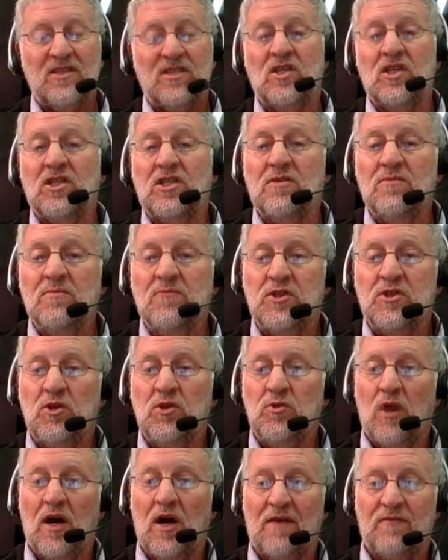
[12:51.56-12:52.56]
systems
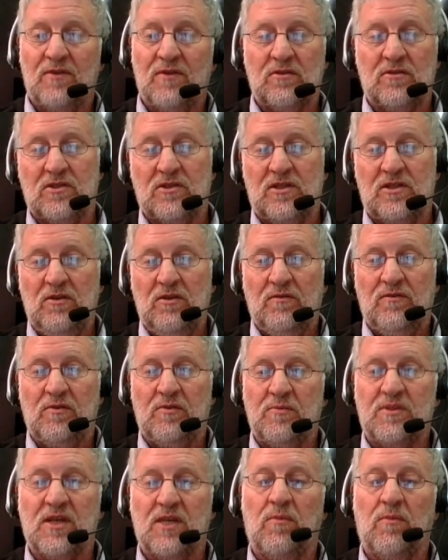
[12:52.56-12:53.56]
do I have to steal
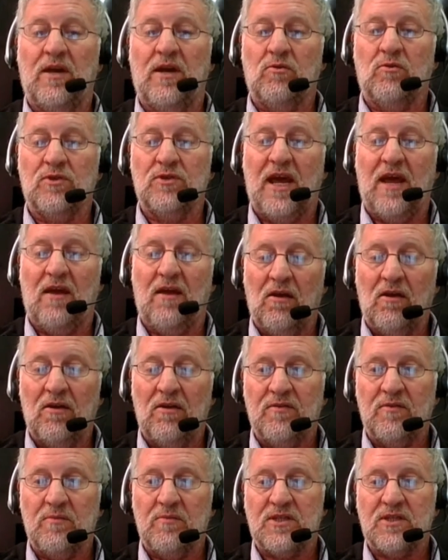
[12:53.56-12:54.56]
from somewhere or
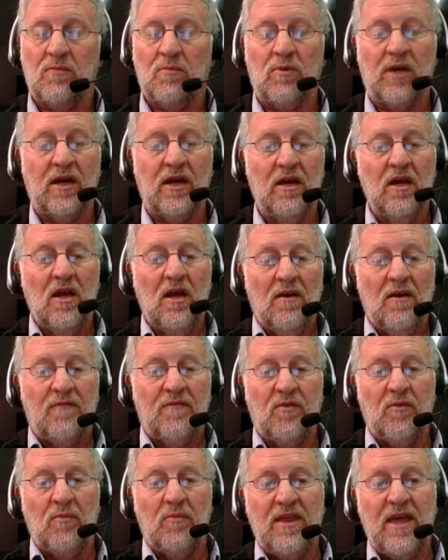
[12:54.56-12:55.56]
download from somewhere?
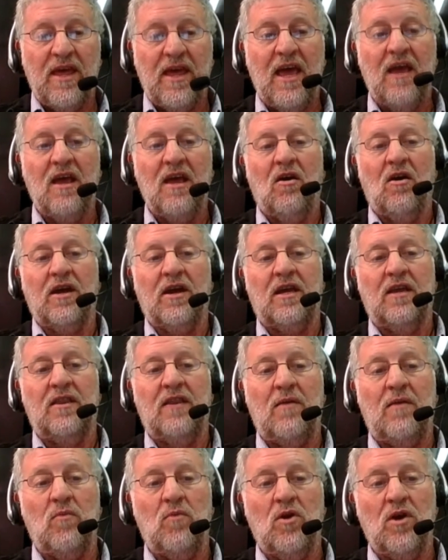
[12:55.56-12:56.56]
From there, I can
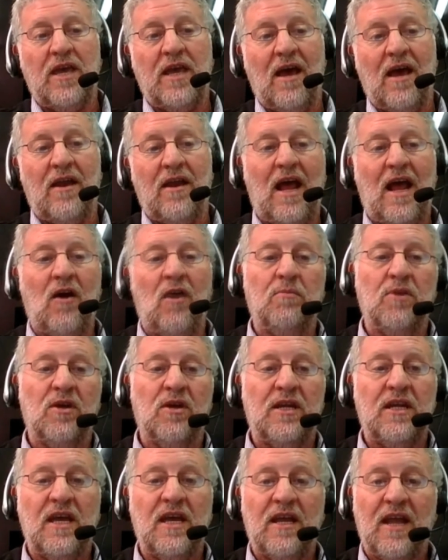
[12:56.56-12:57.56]
then work out how I'm
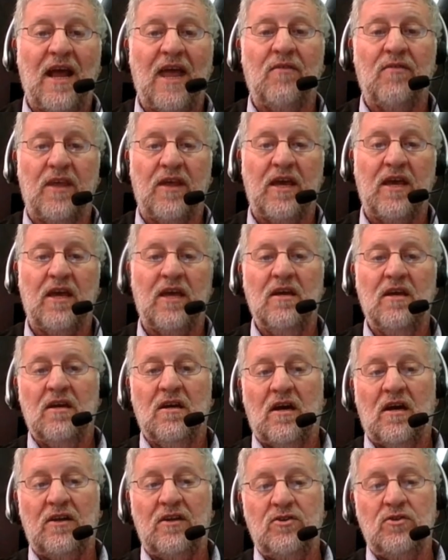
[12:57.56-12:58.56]
going to get out there
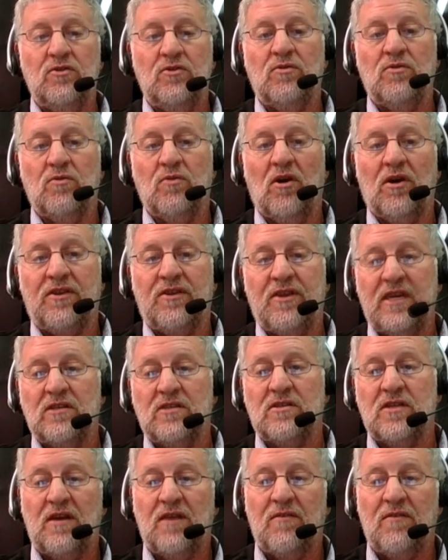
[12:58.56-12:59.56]
and do the right things